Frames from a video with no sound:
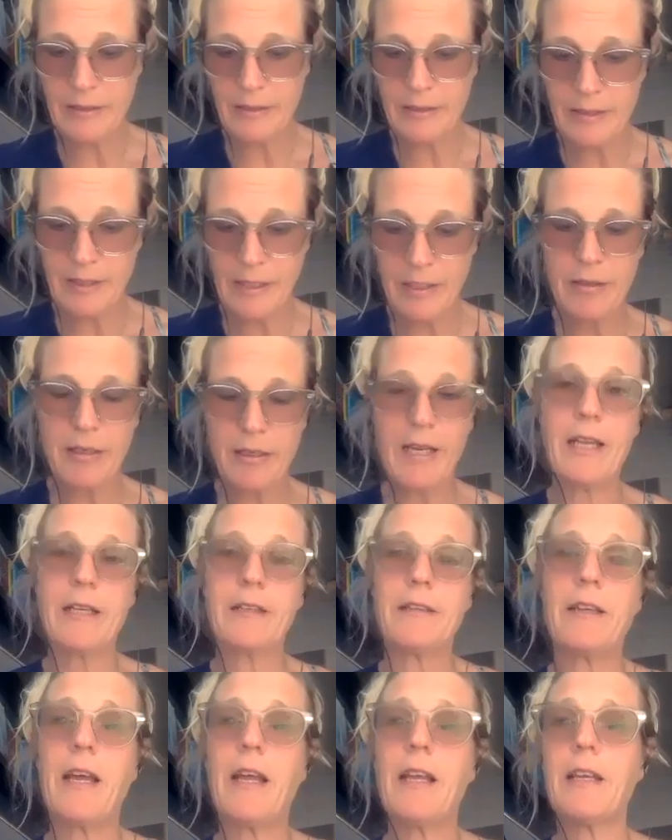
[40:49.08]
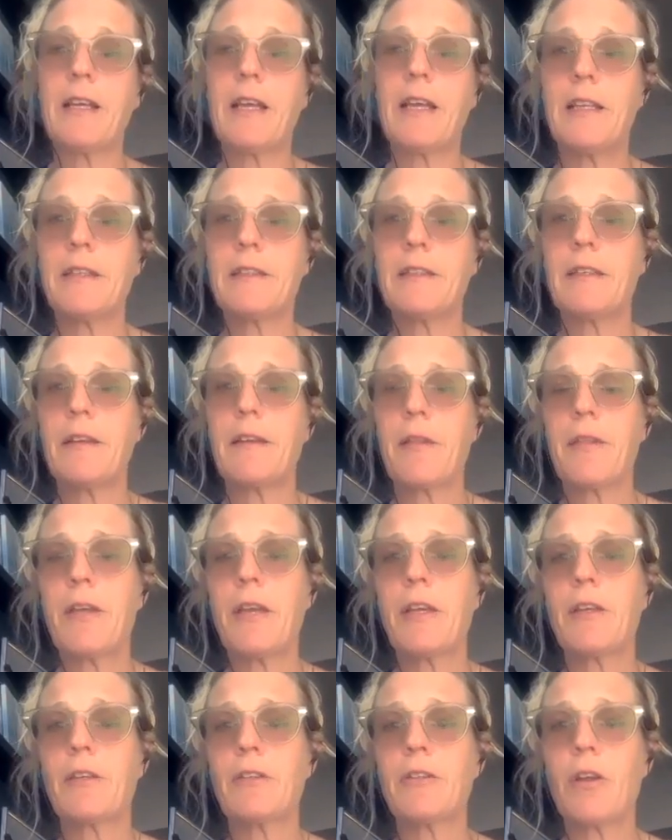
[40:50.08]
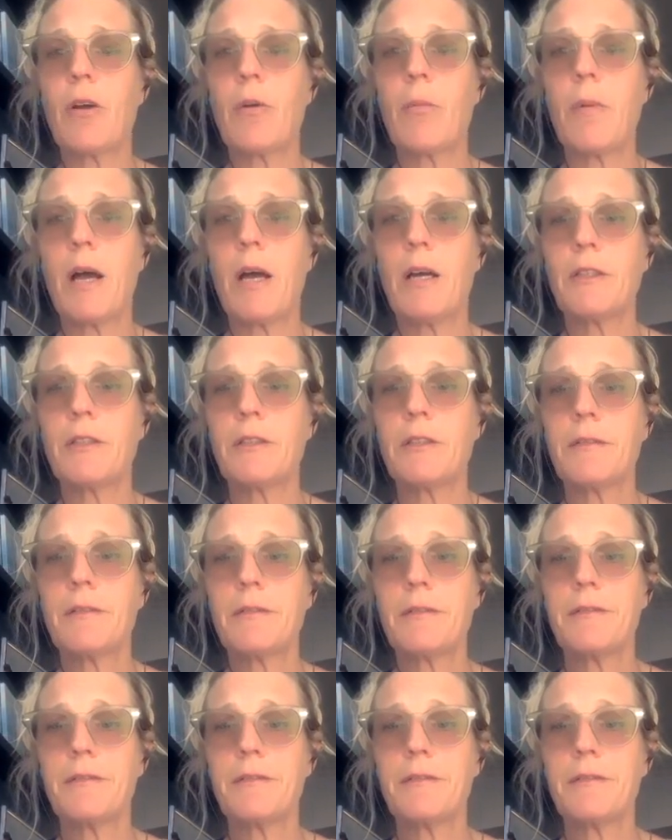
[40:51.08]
See you later, alligator. Thank you so much.